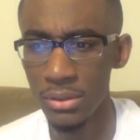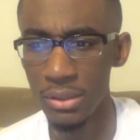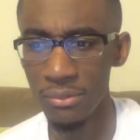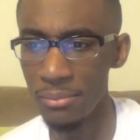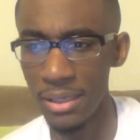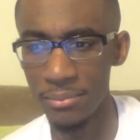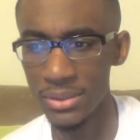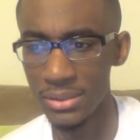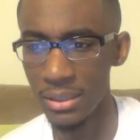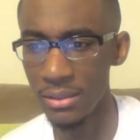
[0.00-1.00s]
if I'm not
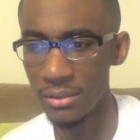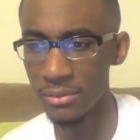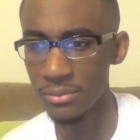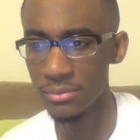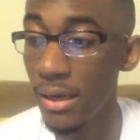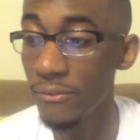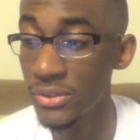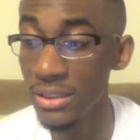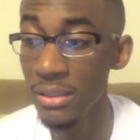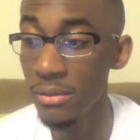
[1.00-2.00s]
mistaken. I've
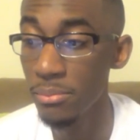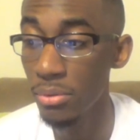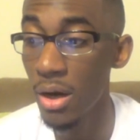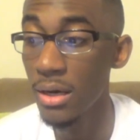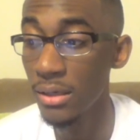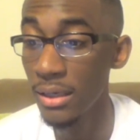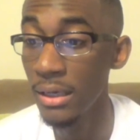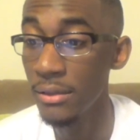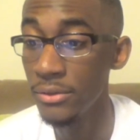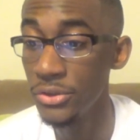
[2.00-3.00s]
seen Brock
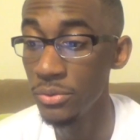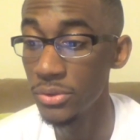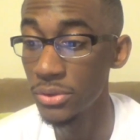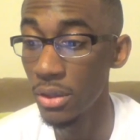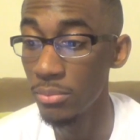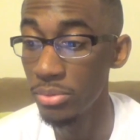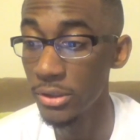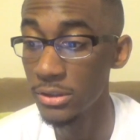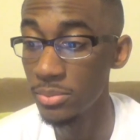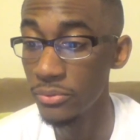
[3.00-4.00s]
land the shooting star
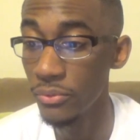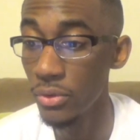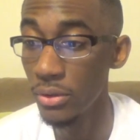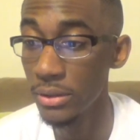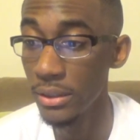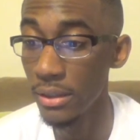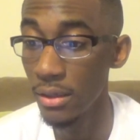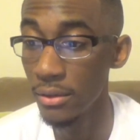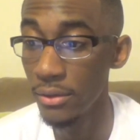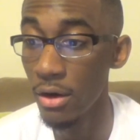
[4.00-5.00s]
press before in
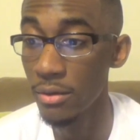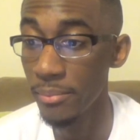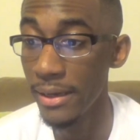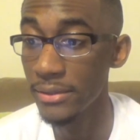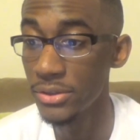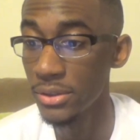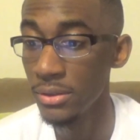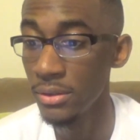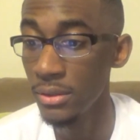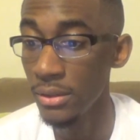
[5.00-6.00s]
a dark match.
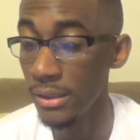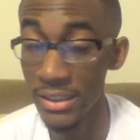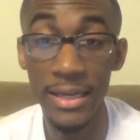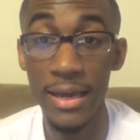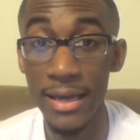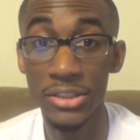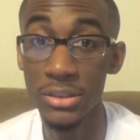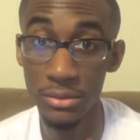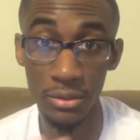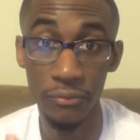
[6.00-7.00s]

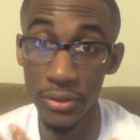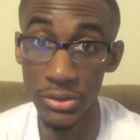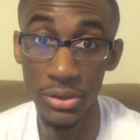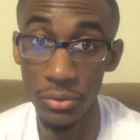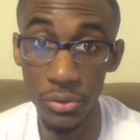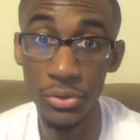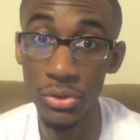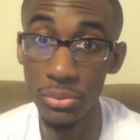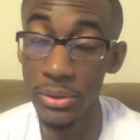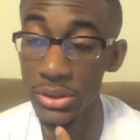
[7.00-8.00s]
Actually, the footage is on
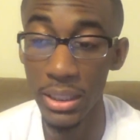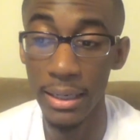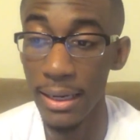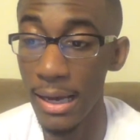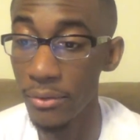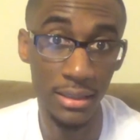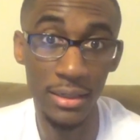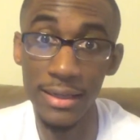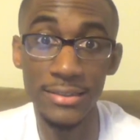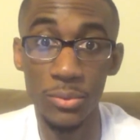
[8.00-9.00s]
YouTube. You can check it out. He
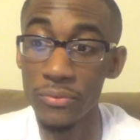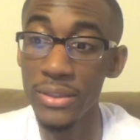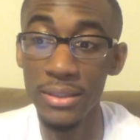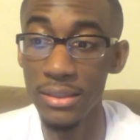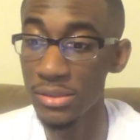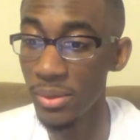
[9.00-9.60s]
lands it with ease,